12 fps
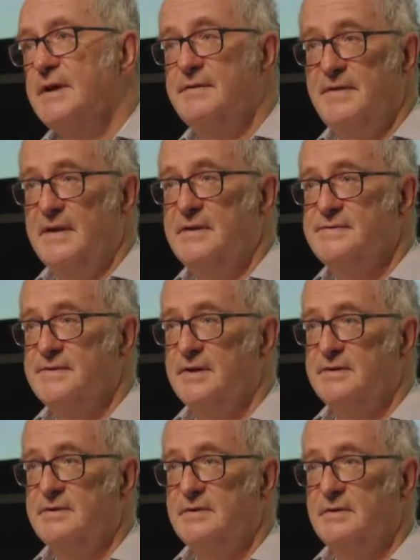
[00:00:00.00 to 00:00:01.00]
are things
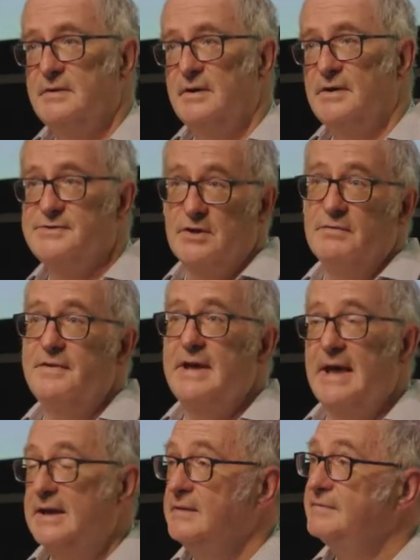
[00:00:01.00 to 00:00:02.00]
that
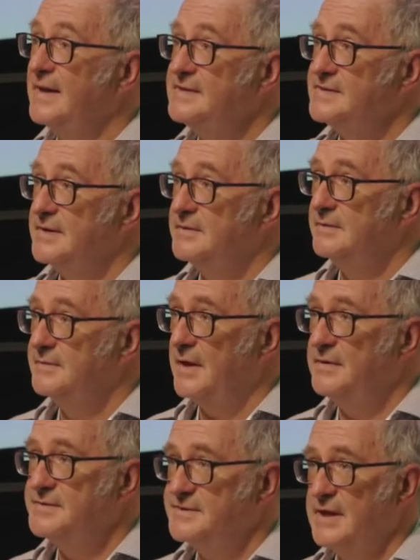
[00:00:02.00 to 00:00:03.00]
Escoffier invented,
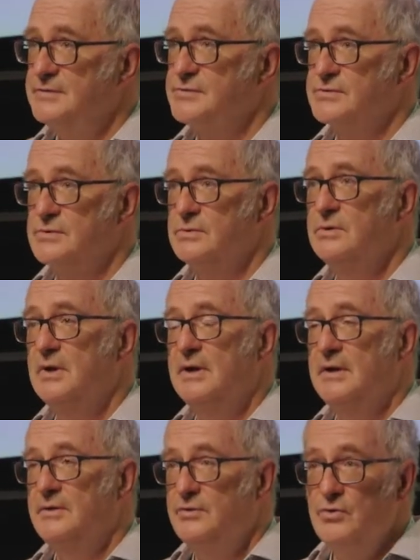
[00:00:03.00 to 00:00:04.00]
those central
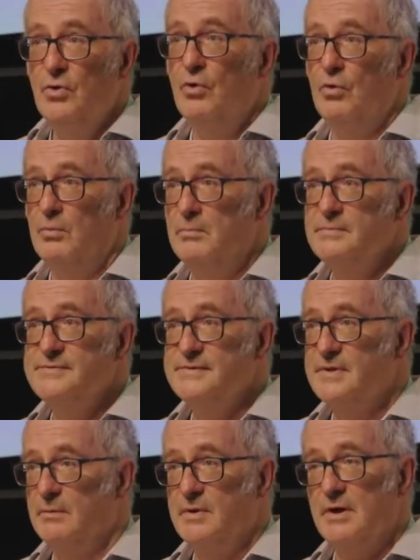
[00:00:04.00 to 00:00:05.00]

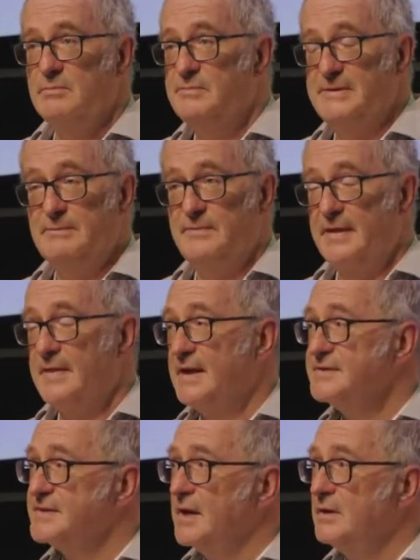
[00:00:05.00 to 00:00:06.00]
norms that that
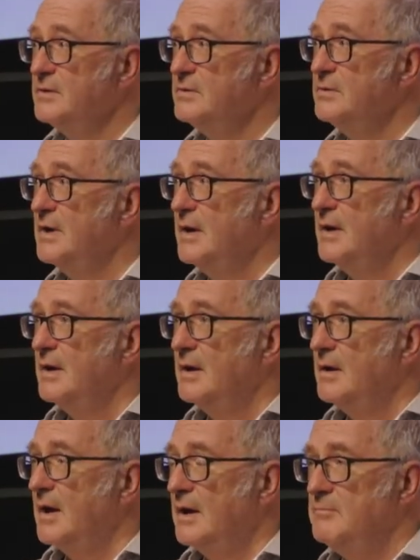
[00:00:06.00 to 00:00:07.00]
they're so
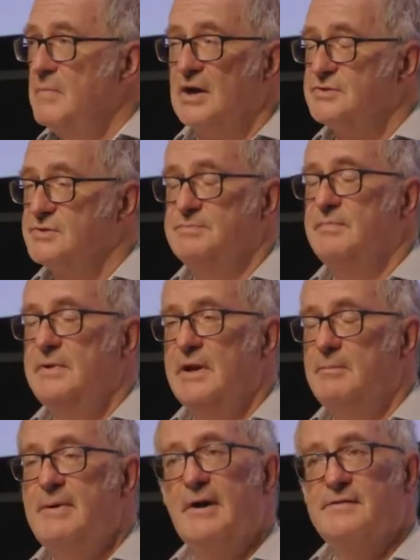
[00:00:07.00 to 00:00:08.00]
much,
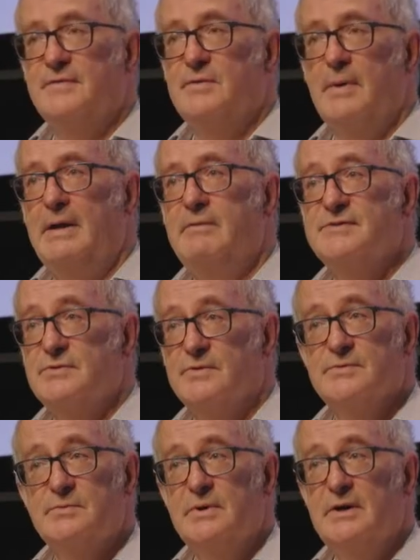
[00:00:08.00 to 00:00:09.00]
part of the way
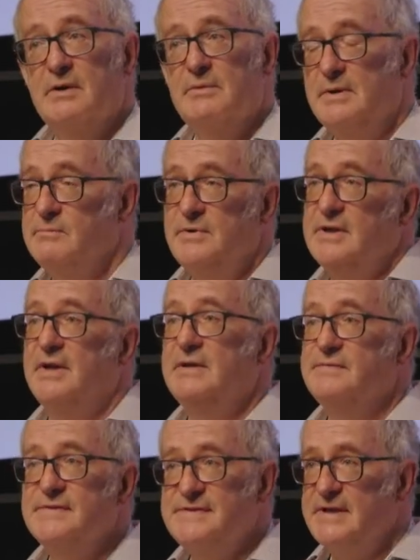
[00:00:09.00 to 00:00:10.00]
restaurants work. We don't
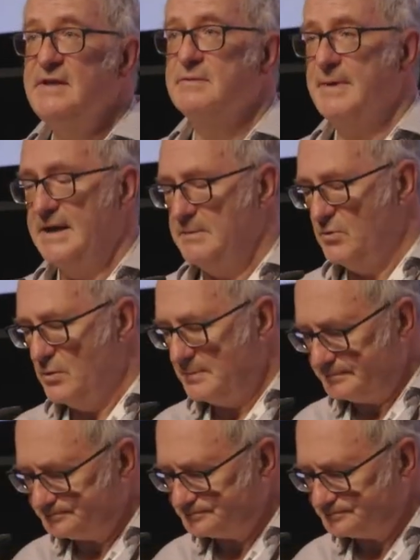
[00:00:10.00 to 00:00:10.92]
even see them anymore.